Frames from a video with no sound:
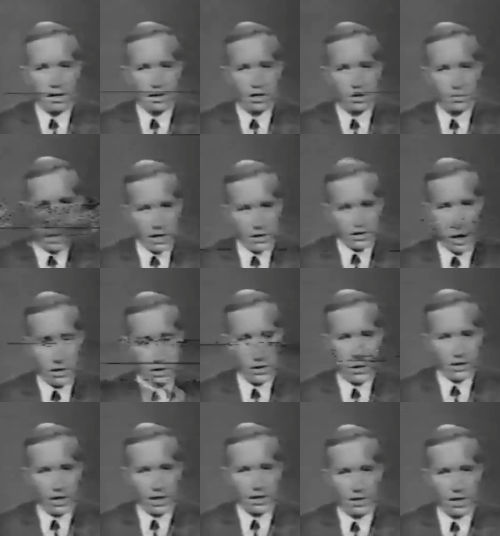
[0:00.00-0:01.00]
The space
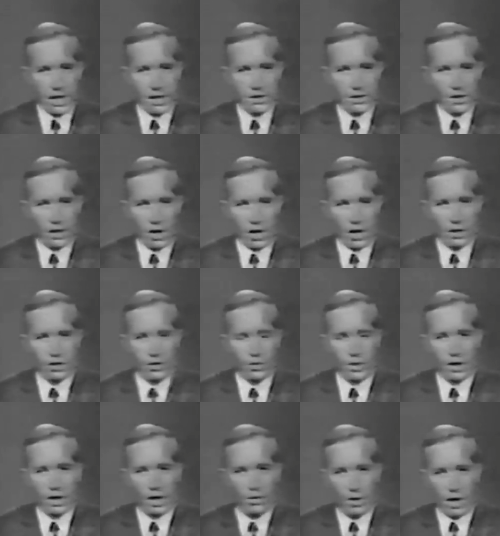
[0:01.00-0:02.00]
agency says the launch
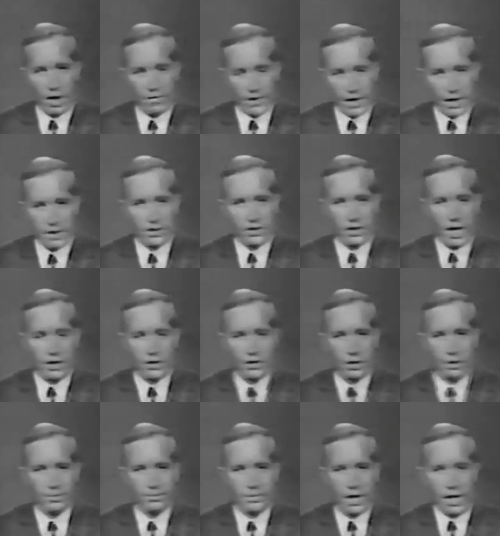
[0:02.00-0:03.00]
will go up on schedule